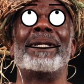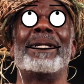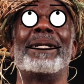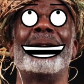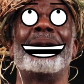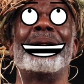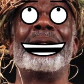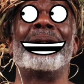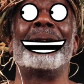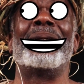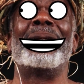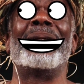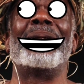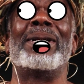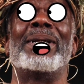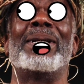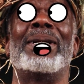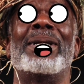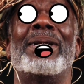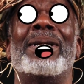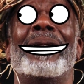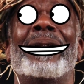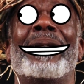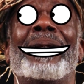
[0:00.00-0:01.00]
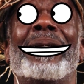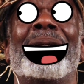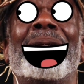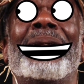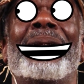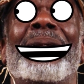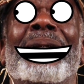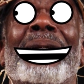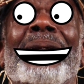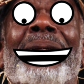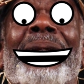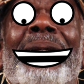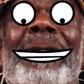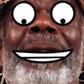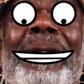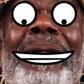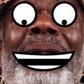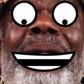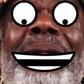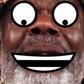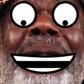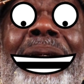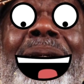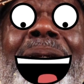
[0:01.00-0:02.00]
in here? I sent him here to
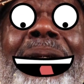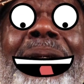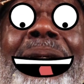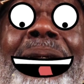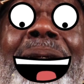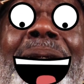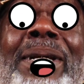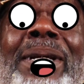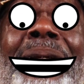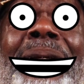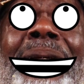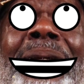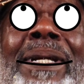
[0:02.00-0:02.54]
send you a letter to,